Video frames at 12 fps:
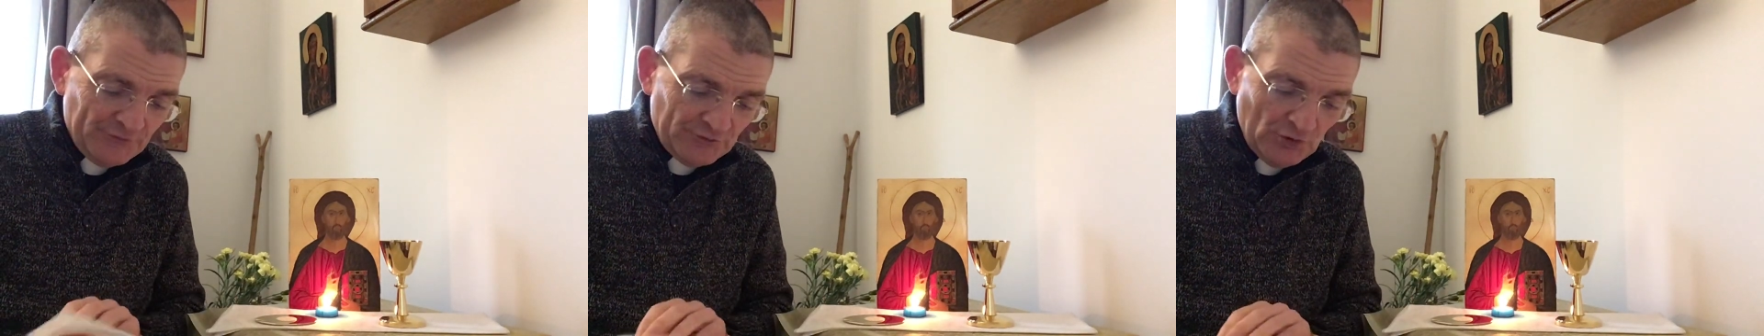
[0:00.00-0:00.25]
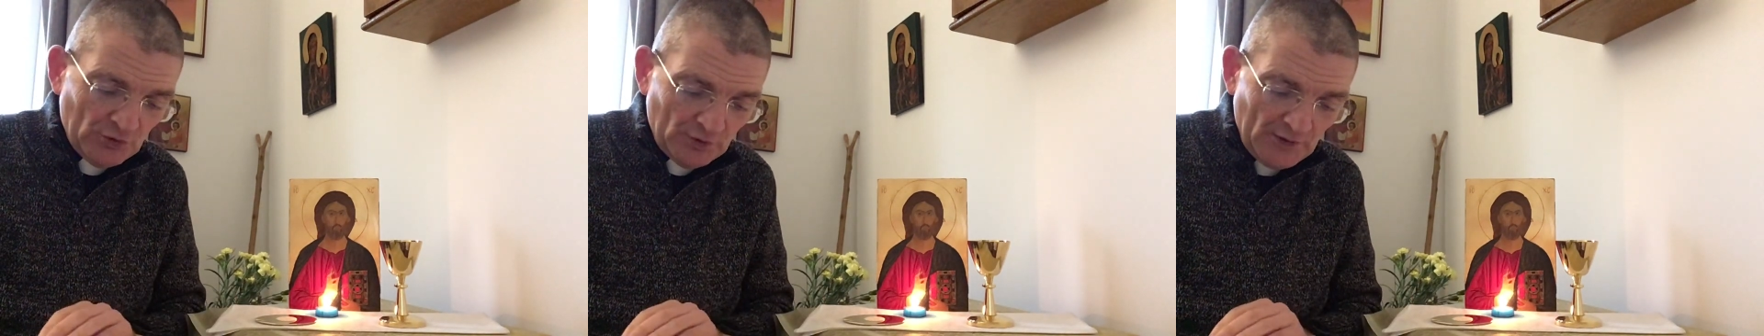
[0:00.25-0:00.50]

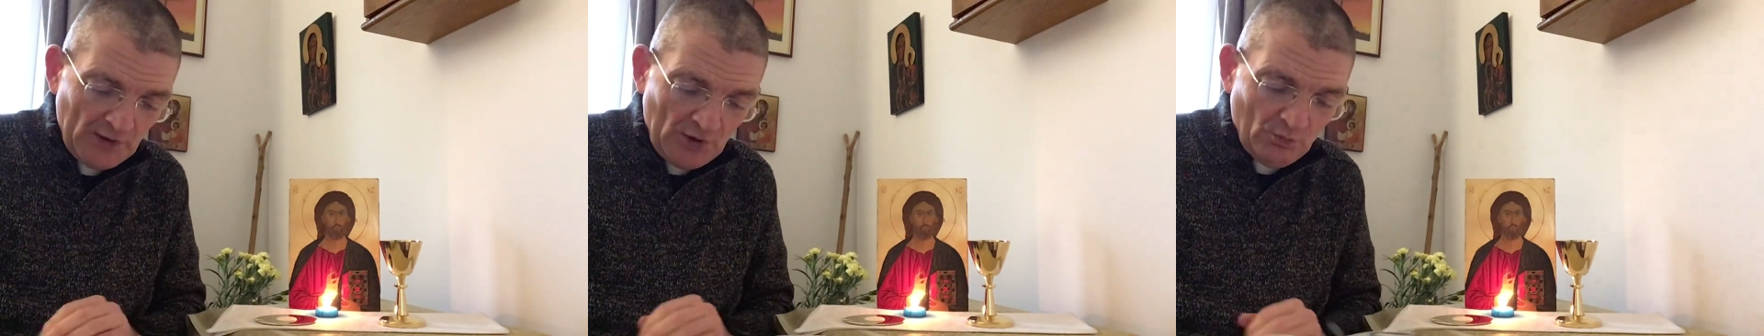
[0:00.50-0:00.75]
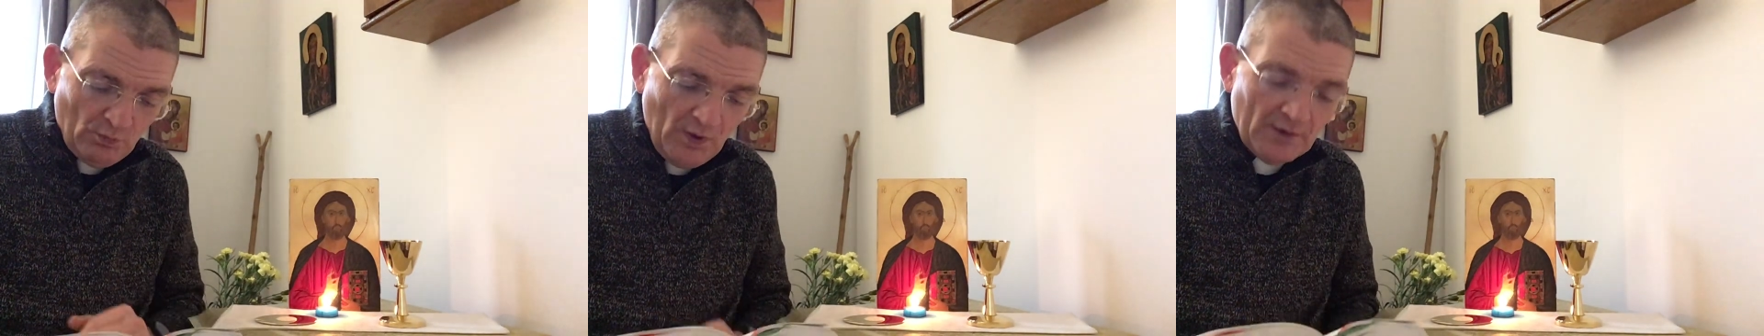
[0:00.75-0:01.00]
So
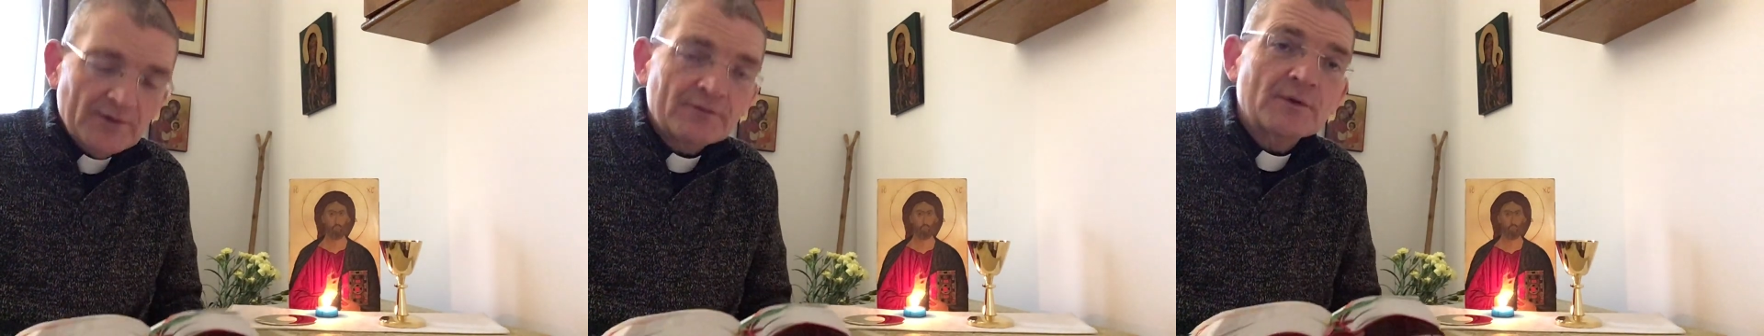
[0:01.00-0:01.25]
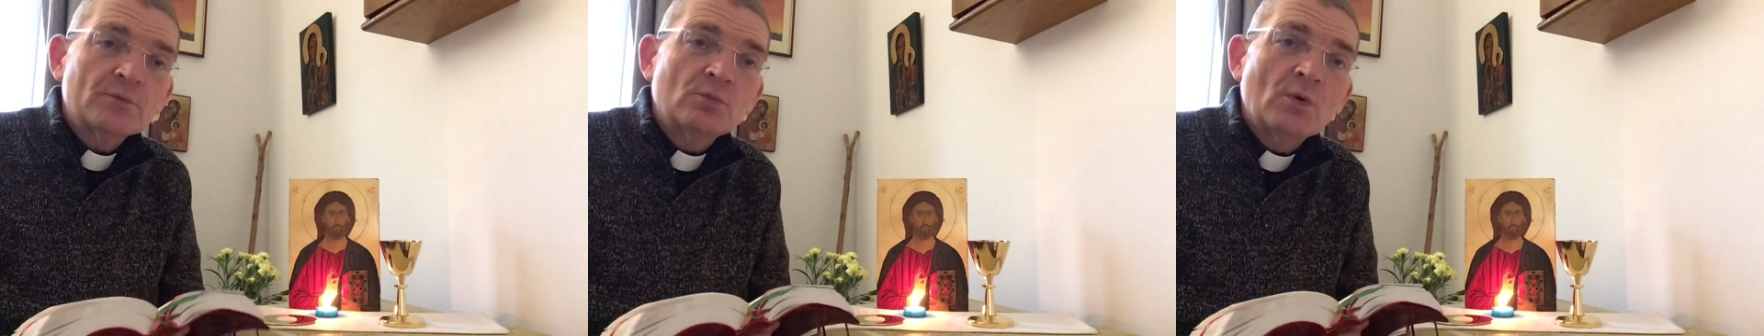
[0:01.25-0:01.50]
one
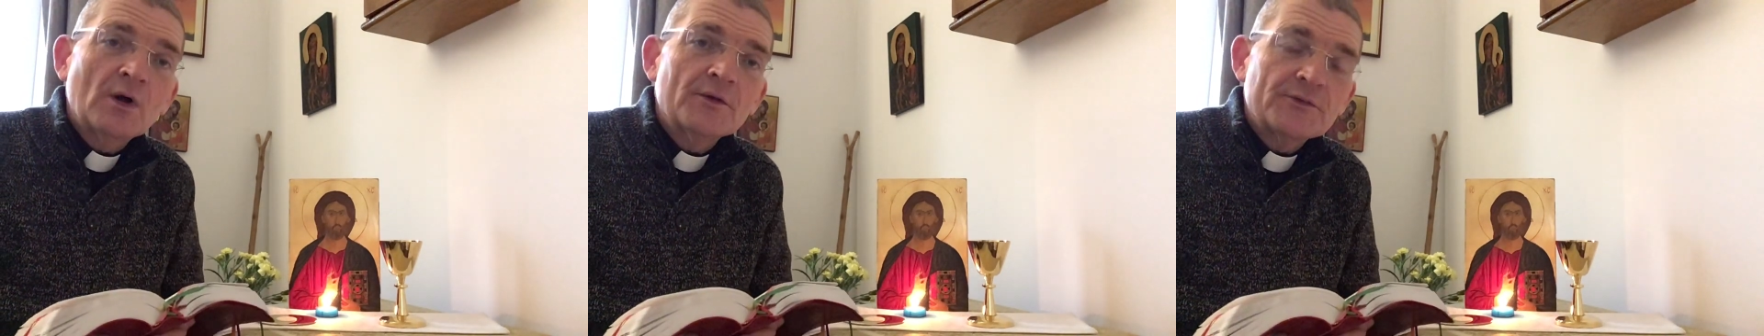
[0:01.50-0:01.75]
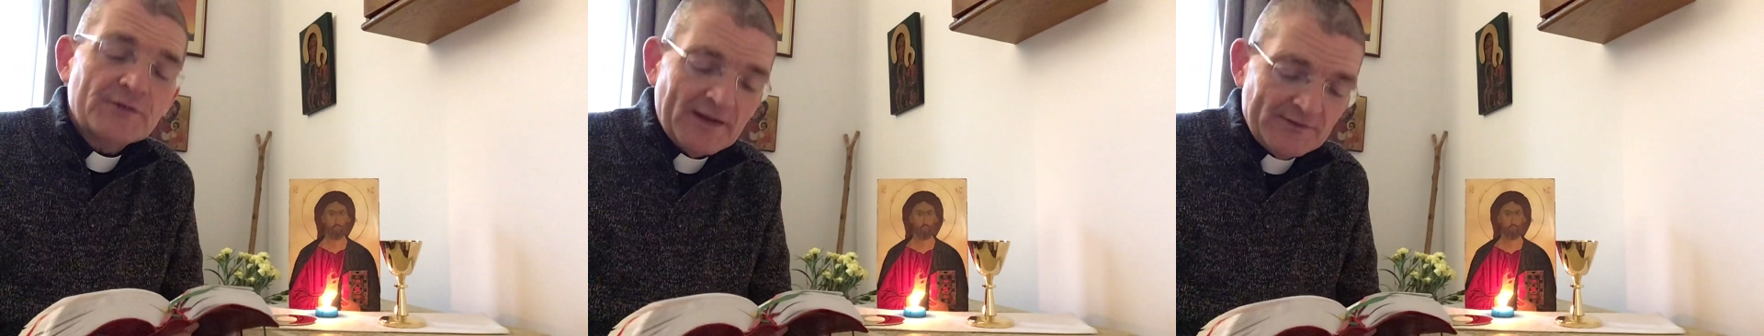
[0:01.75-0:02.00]
of the
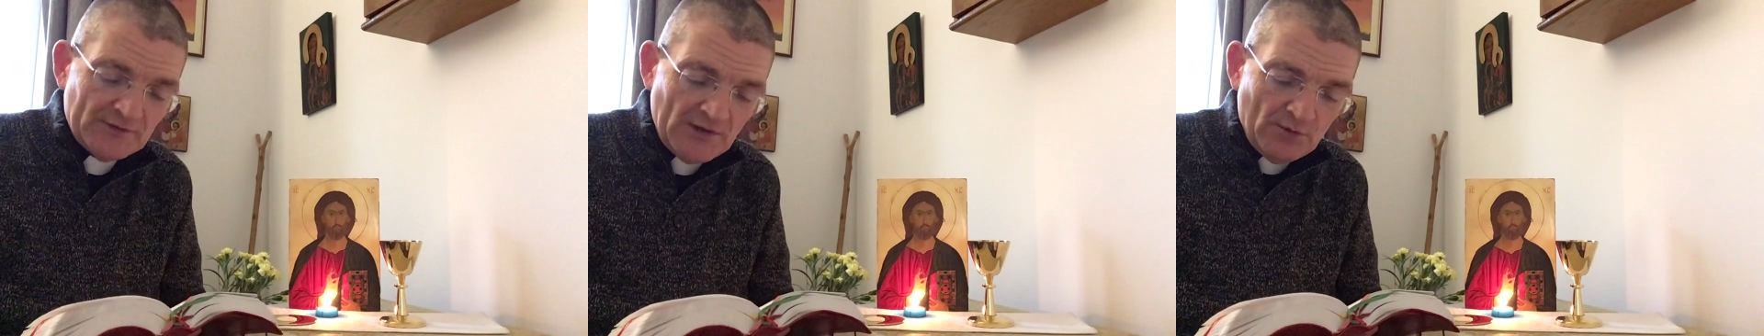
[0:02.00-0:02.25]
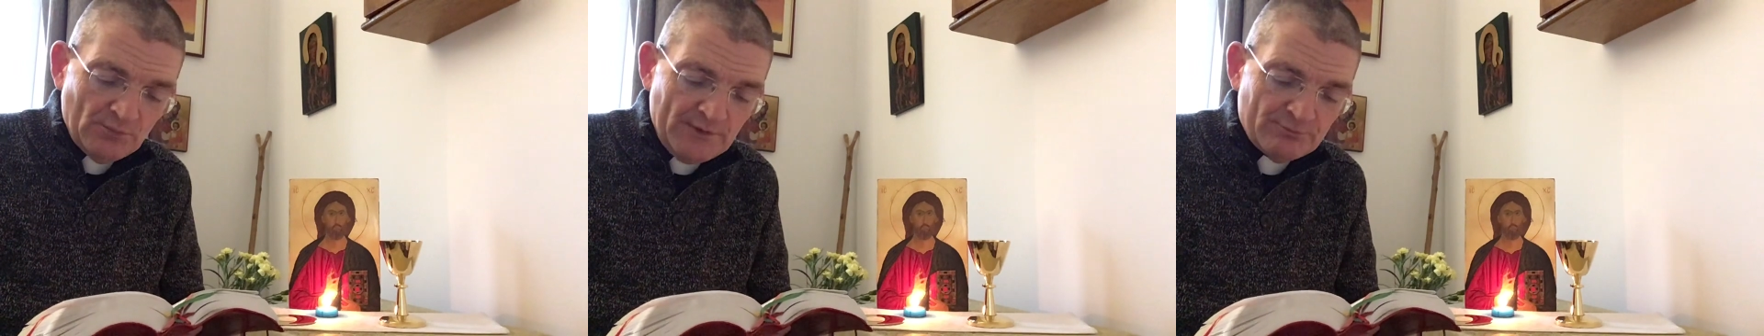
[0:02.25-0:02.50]
words says,
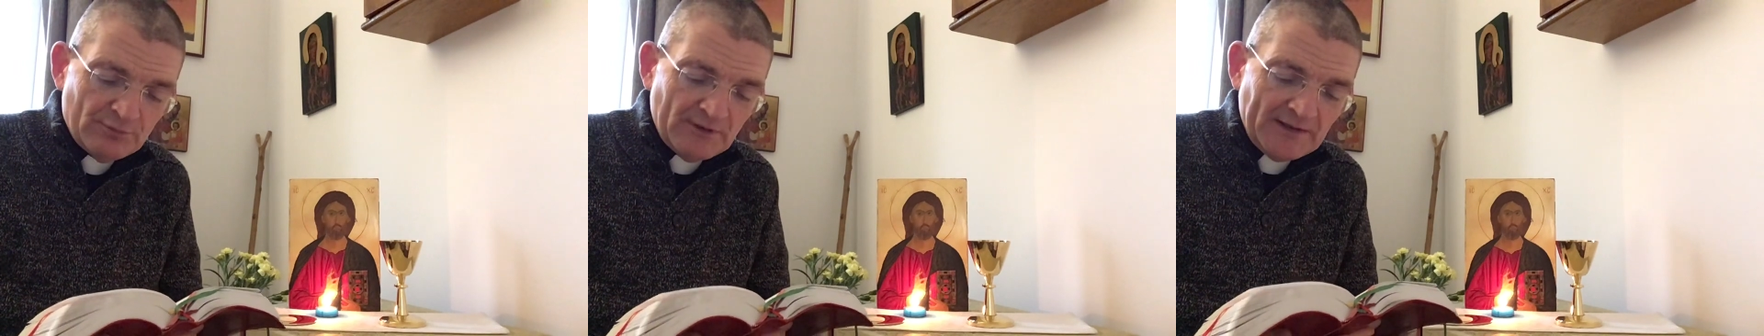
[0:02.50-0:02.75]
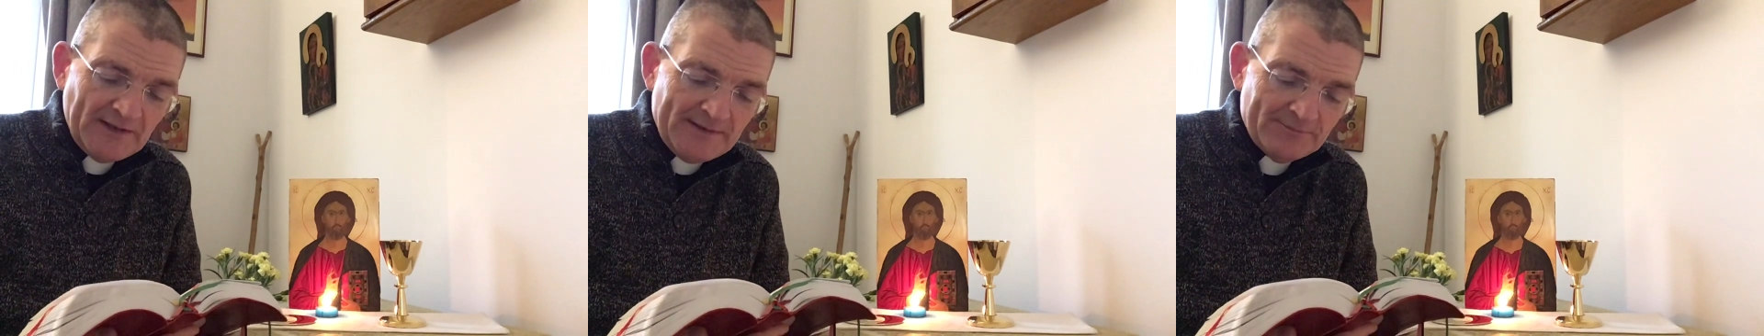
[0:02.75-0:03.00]
"We
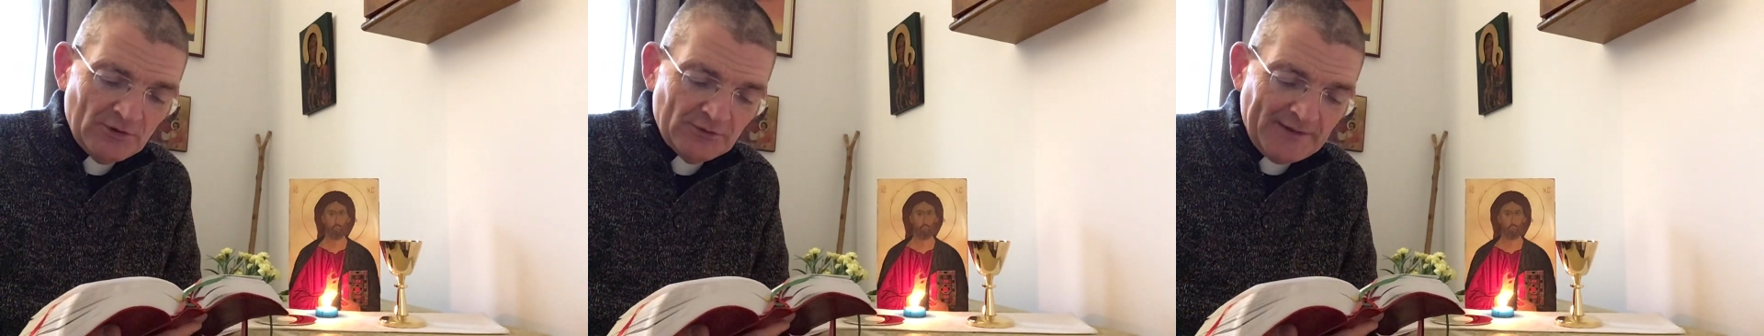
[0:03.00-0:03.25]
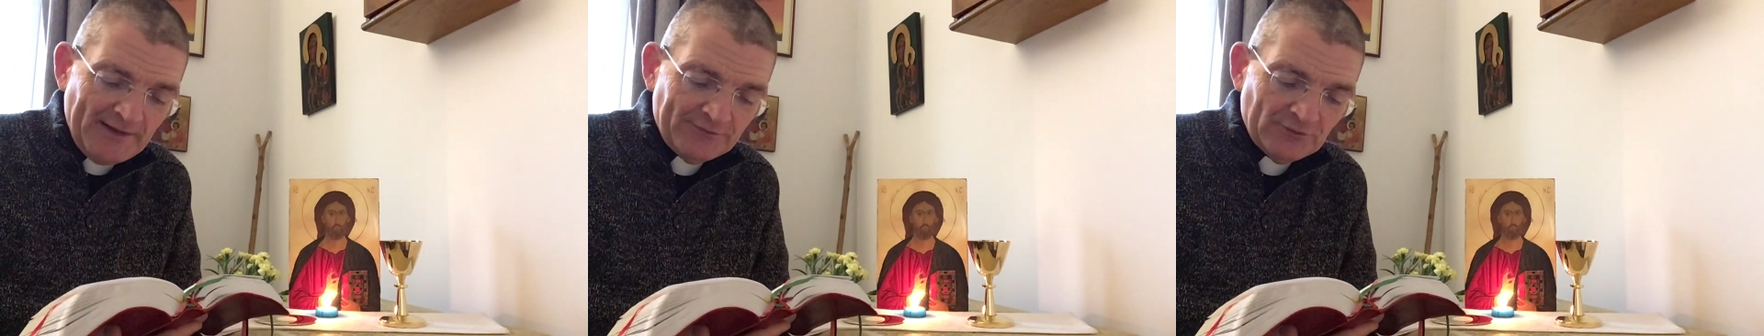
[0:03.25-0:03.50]
proclaim your
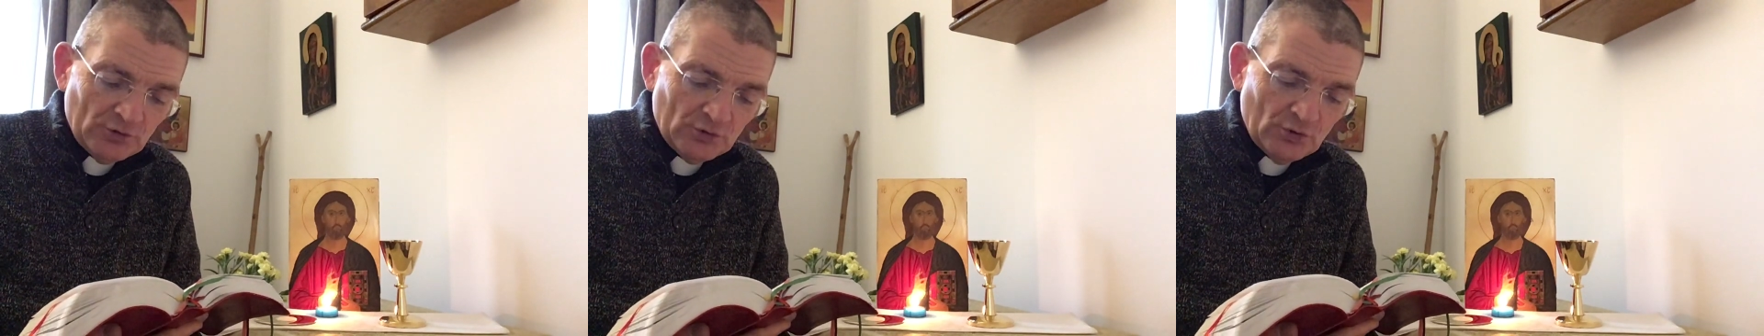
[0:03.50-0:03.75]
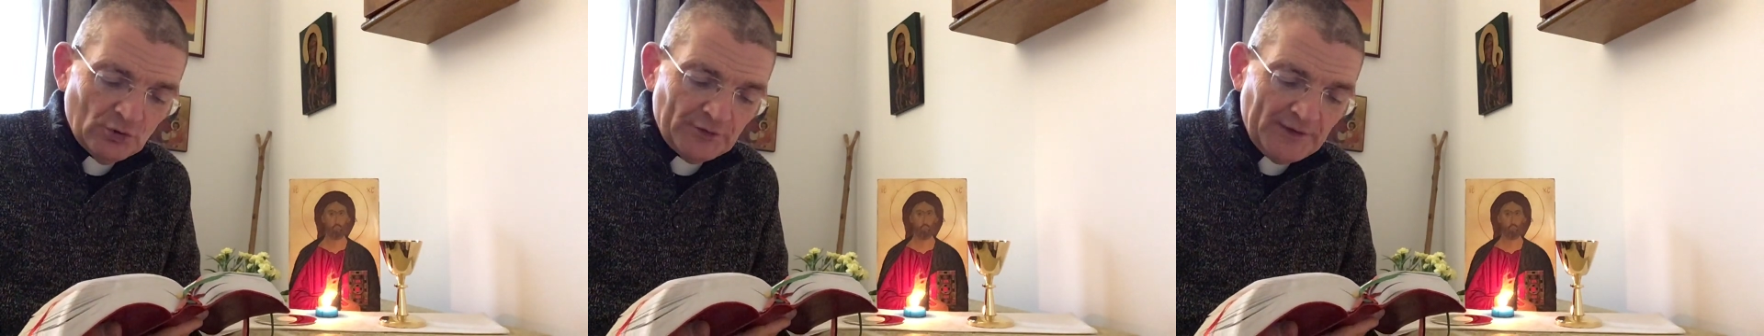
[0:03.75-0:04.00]
death, O
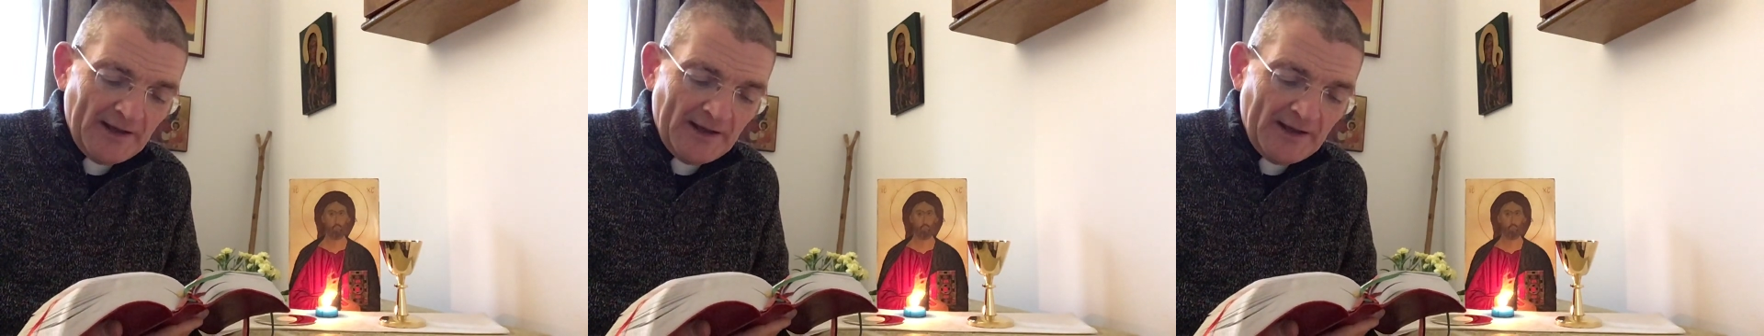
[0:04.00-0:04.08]
Lord,